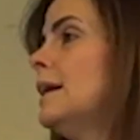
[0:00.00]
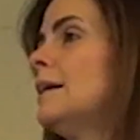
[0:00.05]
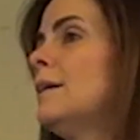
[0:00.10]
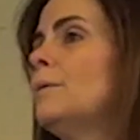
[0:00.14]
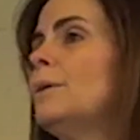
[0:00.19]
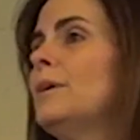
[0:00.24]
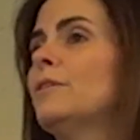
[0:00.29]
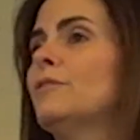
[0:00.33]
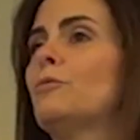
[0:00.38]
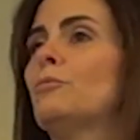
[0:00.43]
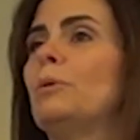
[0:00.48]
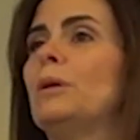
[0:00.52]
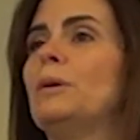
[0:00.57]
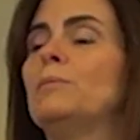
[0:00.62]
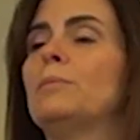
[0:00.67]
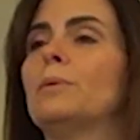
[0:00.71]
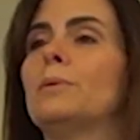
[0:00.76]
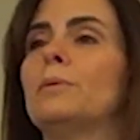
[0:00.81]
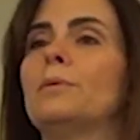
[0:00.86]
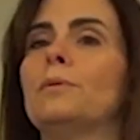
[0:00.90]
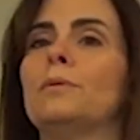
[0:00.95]
We have
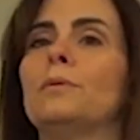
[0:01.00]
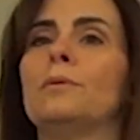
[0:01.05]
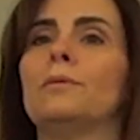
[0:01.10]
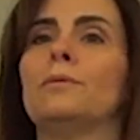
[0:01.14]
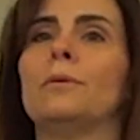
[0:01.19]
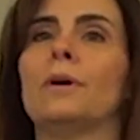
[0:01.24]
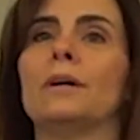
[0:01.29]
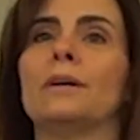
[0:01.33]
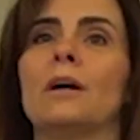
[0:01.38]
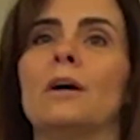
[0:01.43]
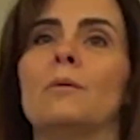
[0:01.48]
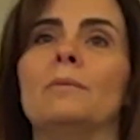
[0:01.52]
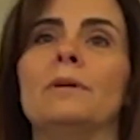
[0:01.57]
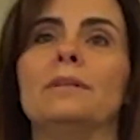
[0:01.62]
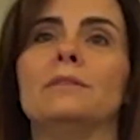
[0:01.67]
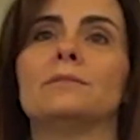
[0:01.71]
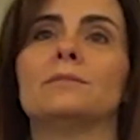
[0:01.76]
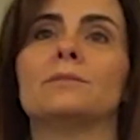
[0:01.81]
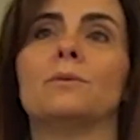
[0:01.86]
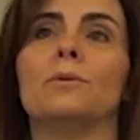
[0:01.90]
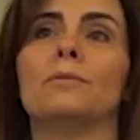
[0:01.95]
people who are coming
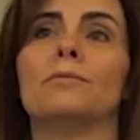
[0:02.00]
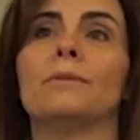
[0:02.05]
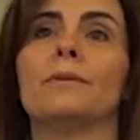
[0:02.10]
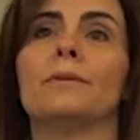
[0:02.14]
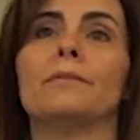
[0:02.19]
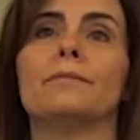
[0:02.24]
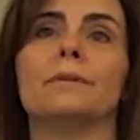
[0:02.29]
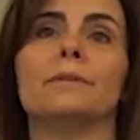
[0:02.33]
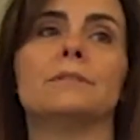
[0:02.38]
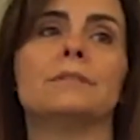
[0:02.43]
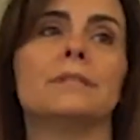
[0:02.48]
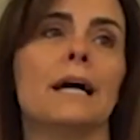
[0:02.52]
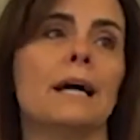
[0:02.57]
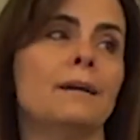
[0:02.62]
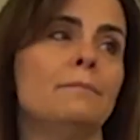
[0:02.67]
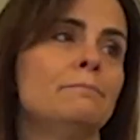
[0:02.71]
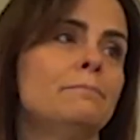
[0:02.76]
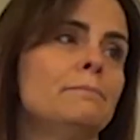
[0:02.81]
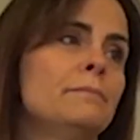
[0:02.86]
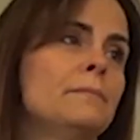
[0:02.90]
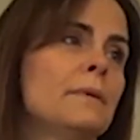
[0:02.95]
to school for the first time,
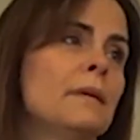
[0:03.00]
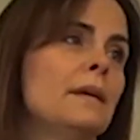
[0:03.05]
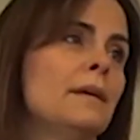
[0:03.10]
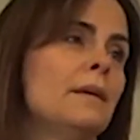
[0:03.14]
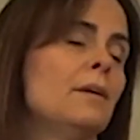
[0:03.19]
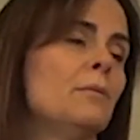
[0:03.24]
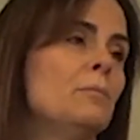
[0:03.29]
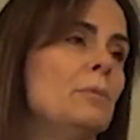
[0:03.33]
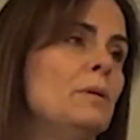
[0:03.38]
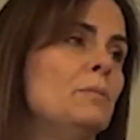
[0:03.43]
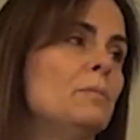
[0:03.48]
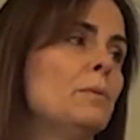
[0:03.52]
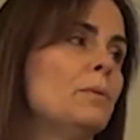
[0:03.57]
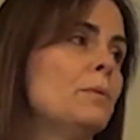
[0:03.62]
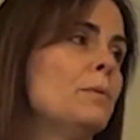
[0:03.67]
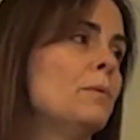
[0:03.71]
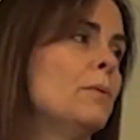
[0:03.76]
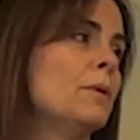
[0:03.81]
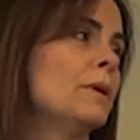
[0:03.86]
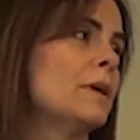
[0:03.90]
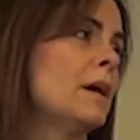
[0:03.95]
people
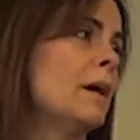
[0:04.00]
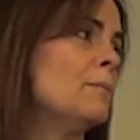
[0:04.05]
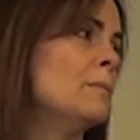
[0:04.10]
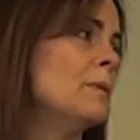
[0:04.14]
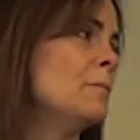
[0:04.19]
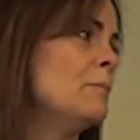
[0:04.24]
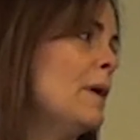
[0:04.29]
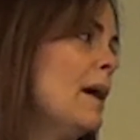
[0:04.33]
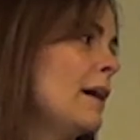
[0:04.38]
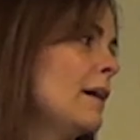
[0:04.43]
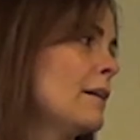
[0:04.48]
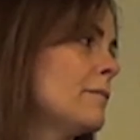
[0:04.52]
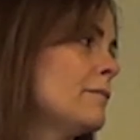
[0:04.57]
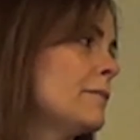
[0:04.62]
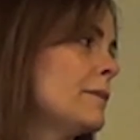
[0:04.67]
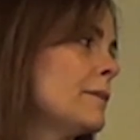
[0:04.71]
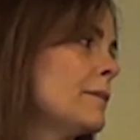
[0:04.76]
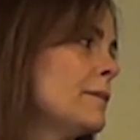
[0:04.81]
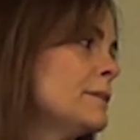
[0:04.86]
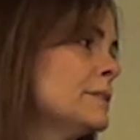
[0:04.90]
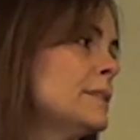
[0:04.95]
who are coming back
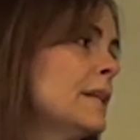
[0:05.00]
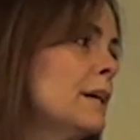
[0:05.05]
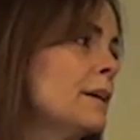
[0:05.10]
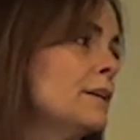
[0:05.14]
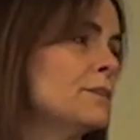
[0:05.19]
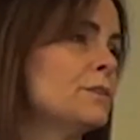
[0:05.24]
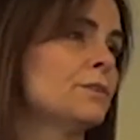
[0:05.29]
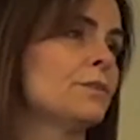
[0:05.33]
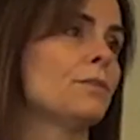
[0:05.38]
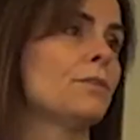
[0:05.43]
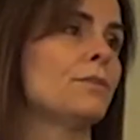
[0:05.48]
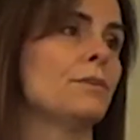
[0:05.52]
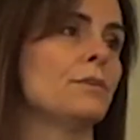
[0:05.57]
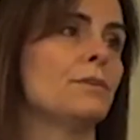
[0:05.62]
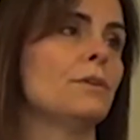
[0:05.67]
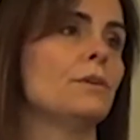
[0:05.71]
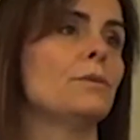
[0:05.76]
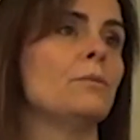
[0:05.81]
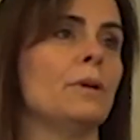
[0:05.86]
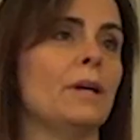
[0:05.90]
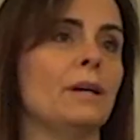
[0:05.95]
for their second or third
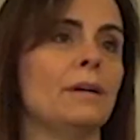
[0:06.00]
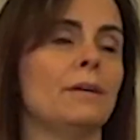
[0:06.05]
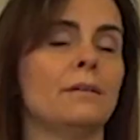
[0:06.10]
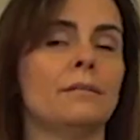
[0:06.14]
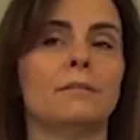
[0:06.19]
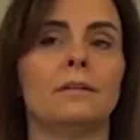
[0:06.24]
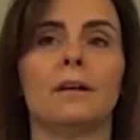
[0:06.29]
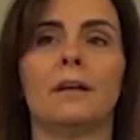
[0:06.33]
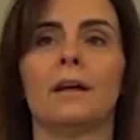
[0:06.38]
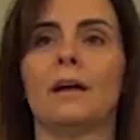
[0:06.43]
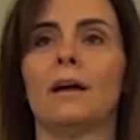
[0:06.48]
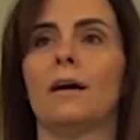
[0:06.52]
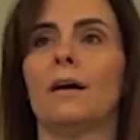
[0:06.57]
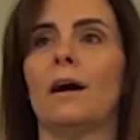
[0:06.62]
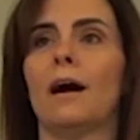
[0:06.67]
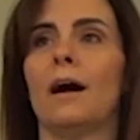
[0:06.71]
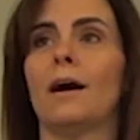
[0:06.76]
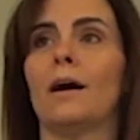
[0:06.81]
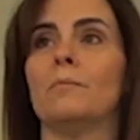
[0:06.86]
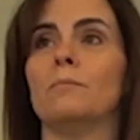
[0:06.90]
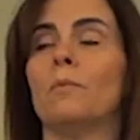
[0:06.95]
career,
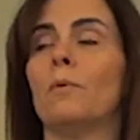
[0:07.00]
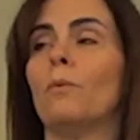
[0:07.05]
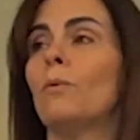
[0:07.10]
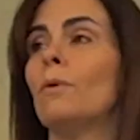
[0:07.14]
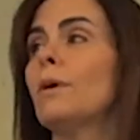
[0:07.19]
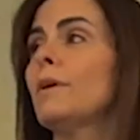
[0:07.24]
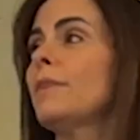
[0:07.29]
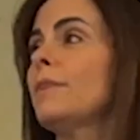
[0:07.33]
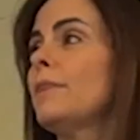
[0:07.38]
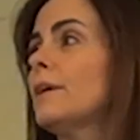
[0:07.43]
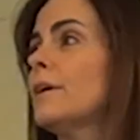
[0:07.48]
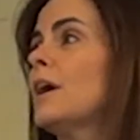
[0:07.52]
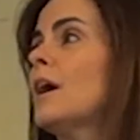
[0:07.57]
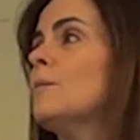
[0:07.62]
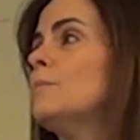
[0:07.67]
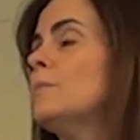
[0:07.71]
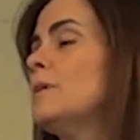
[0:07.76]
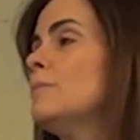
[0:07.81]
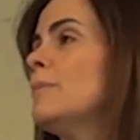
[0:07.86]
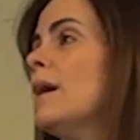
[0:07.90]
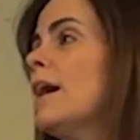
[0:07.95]
um, or they're
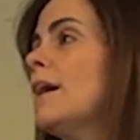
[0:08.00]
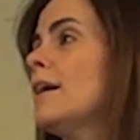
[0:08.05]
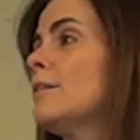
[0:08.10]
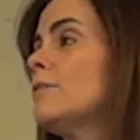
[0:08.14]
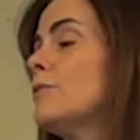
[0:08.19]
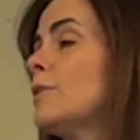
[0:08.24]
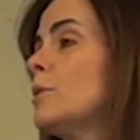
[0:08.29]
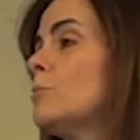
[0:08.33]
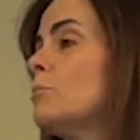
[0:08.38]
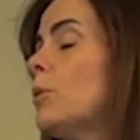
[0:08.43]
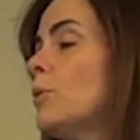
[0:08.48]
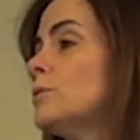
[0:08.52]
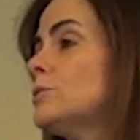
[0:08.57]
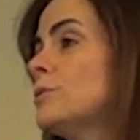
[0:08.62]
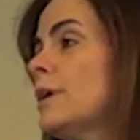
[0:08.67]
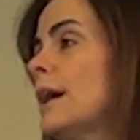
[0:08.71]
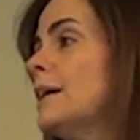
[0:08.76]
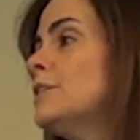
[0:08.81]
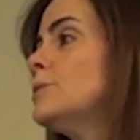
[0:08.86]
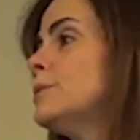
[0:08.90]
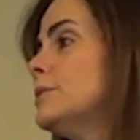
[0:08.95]
coming back for a
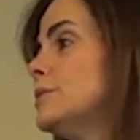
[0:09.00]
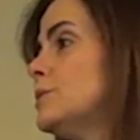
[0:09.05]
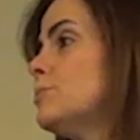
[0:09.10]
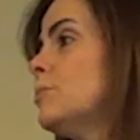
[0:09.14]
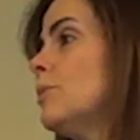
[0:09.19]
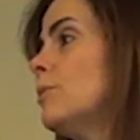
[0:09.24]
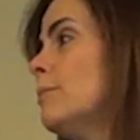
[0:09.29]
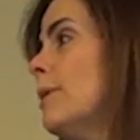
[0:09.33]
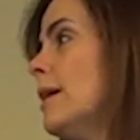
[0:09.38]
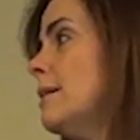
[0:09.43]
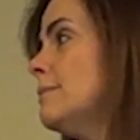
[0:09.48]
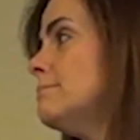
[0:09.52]
postgraduate diploma.